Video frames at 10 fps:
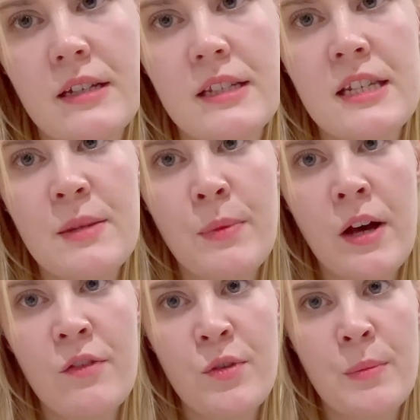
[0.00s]

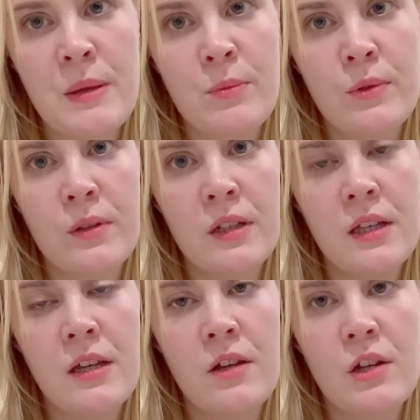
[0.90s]
deeper for people
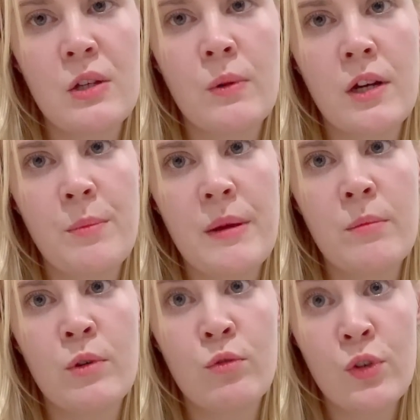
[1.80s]
who want a bit
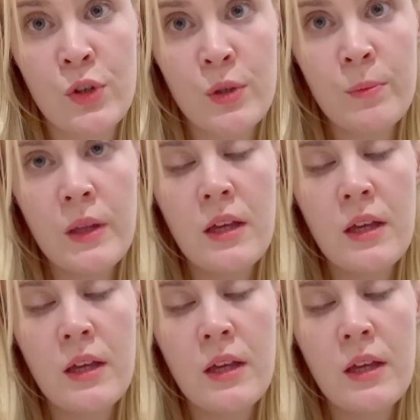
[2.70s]
more room.